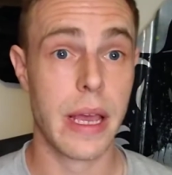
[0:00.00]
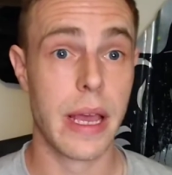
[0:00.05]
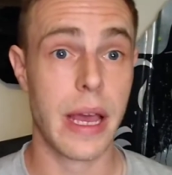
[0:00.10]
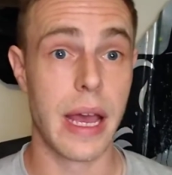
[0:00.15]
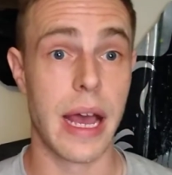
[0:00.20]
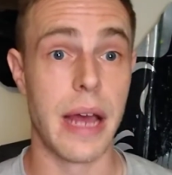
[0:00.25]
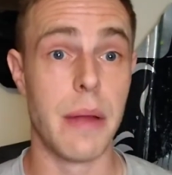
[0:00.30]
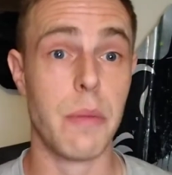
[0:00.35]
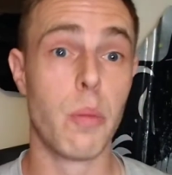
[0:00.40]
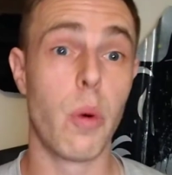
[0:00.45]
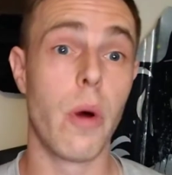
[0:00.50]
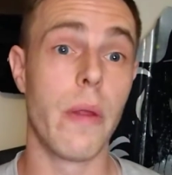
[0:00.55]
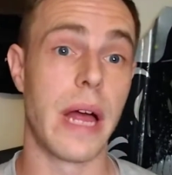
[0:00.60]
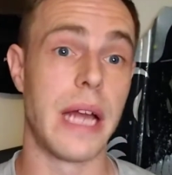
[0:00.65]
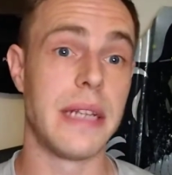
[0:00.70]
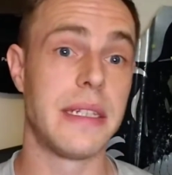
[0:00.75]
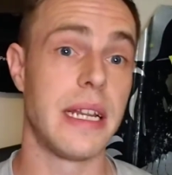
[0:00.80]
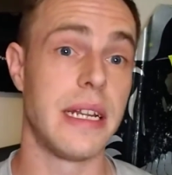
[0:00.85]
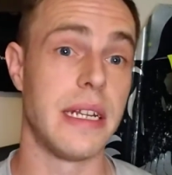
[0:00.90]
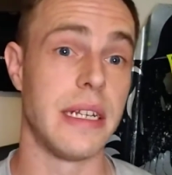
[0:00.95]
And what
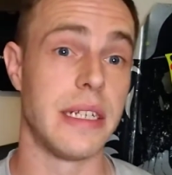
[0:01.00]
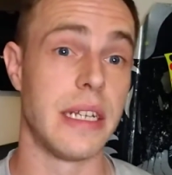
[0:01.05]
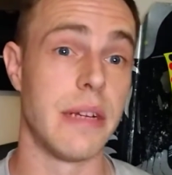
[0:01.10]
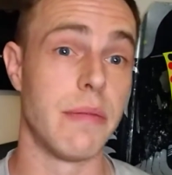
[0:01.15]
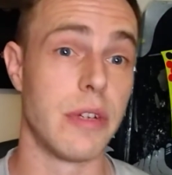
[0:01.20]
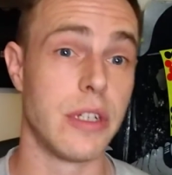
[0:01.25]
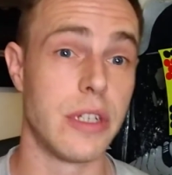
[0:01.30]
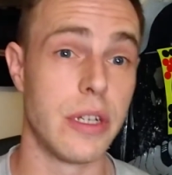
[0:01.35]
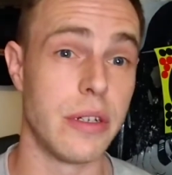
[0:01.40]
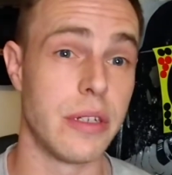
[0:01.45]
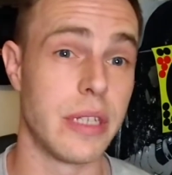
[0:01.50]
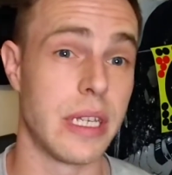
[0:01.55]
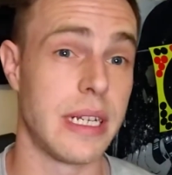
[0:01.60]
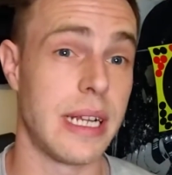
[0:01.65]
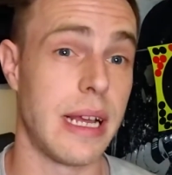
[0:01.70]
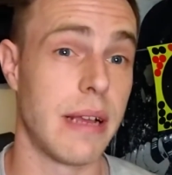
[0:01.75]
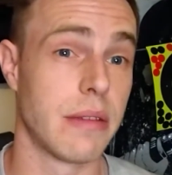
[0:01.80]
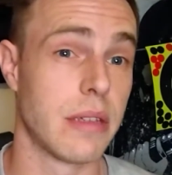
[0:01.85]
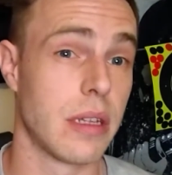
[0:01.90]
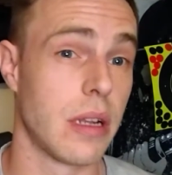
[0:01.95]
that did is it reduced it
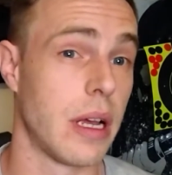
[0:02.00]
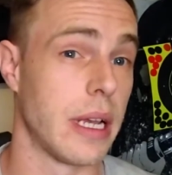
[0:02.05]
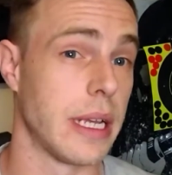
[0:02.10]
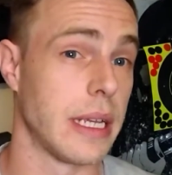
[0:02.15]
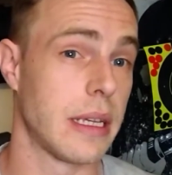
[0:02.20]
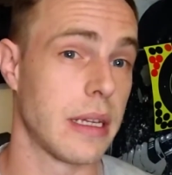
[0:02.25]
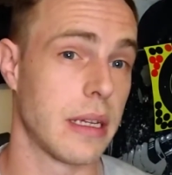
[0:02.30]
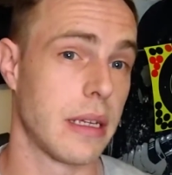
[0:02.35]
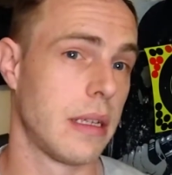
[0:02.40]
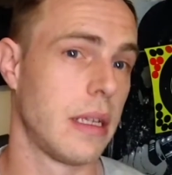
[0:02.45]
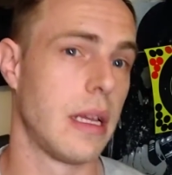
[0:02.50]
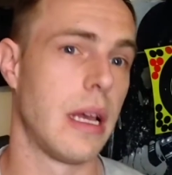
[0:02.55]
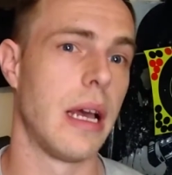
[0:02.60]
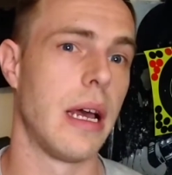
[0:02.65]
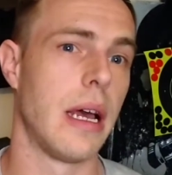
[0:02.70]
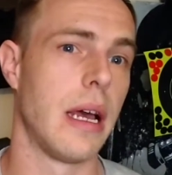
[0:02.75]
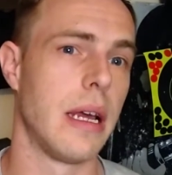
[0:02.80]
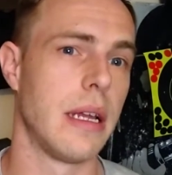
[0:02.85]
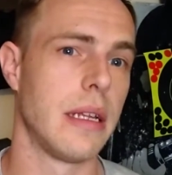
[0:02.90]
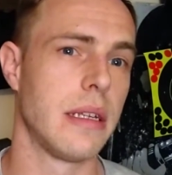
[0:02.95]
down to like
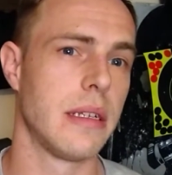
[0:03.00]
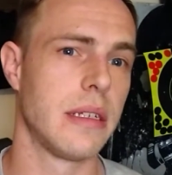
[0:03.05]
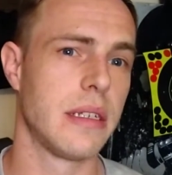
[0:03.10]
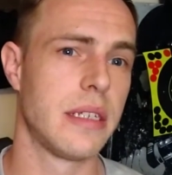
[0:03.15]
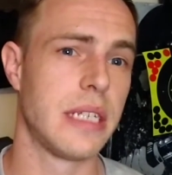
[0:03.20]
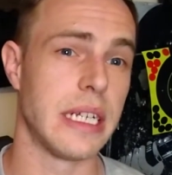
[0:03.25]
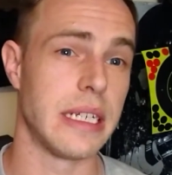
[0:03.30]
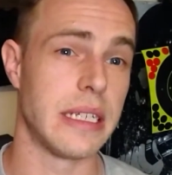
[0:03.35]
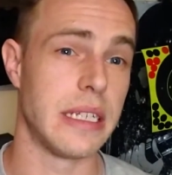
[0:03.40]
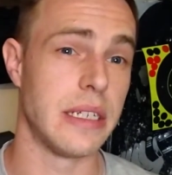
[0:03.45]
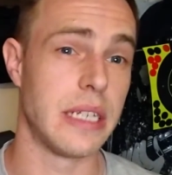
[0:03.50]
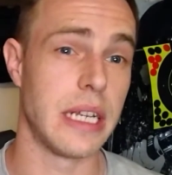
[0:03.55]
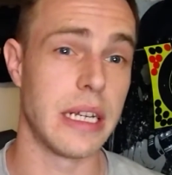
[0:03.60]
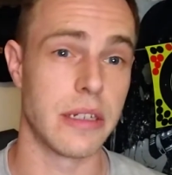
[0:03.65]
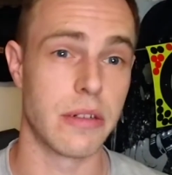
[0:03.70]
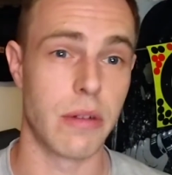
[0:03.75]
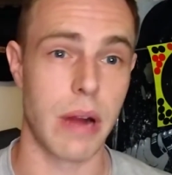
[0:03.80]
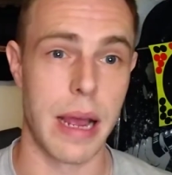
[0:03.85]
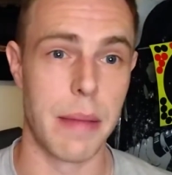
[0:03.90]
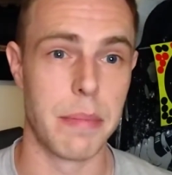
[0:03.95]
66
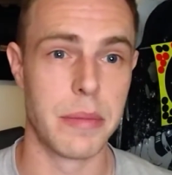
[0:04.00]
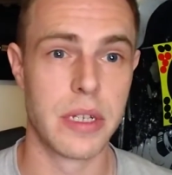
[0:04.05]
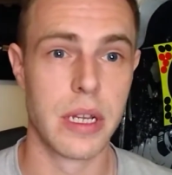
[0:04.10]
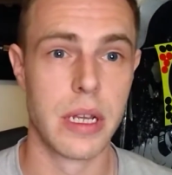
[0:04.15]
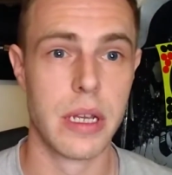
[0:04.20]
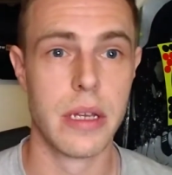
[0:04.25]
grams.